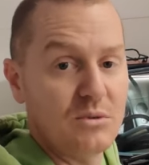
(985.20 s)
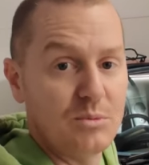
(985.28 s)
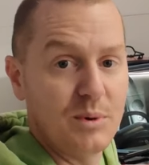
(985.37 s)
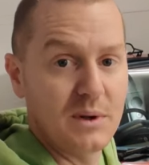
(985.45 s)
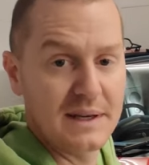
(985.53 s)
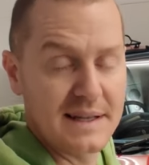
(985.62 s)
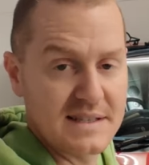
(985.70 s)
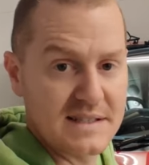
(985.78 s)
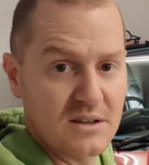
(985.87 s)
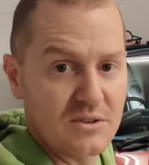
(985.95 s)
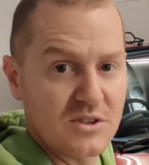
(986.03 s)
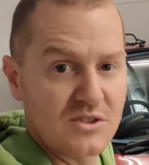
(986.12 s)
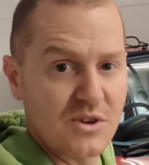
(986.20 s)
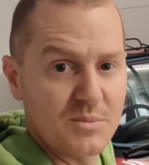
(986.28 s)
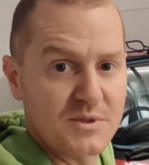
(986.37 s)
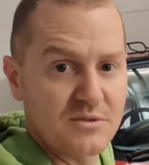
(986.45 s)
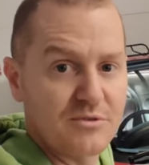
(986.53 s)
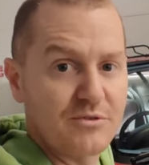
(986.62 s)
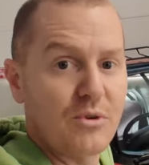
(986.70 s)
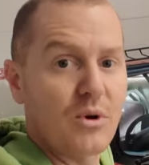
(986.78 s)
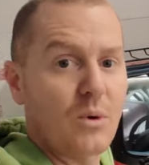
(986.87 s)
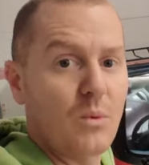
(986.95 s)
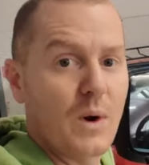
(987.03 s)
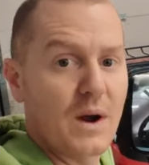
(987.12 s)
I will put links down in the description
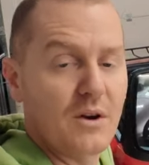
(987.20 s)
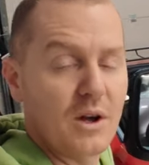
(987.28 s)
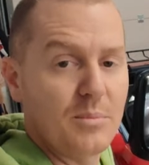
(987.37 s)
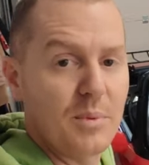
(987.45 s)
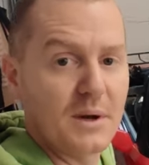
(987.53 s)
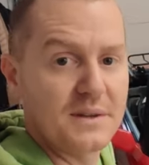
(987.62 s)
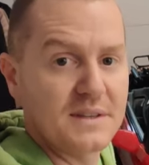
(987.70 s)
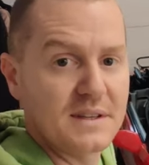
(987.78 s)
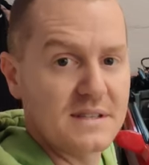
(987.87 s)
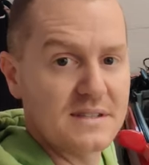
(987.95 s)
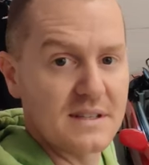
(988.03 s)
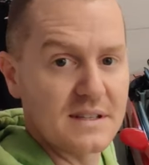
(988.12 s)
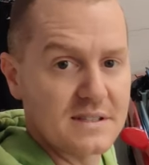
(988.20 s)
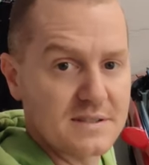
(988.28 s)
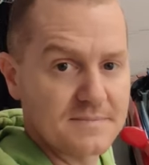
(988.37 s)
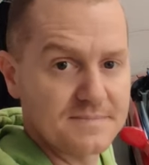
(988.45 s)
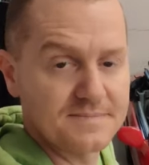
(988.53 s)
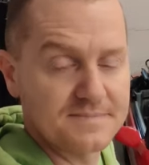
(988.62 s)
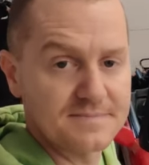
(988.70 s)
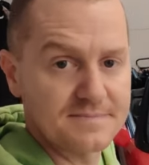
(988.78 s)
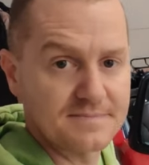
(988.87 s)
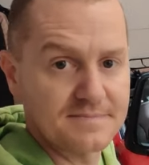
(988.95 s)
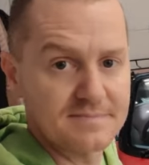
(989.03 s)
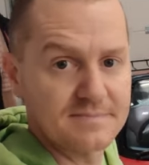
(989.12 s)
for where I bought these seats.
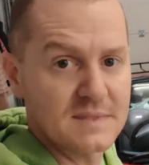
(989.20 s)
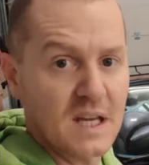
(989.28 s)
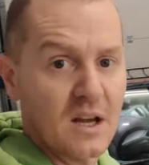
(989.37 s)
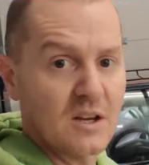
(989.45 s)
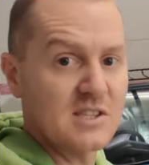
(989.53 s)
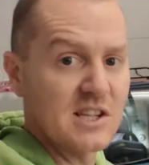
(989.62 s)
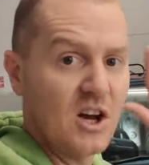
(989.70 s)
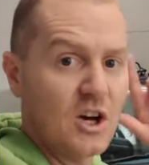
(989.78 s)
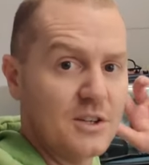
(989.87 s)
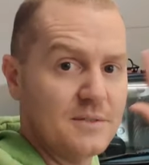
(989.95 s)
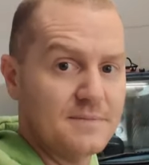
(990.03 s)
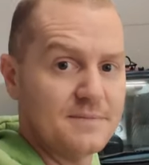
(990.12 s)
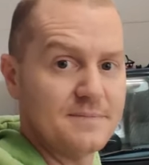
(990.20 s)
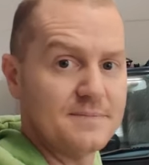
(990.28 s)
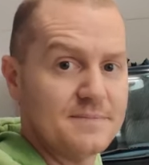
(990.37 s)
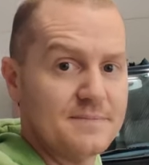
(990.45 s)
So long.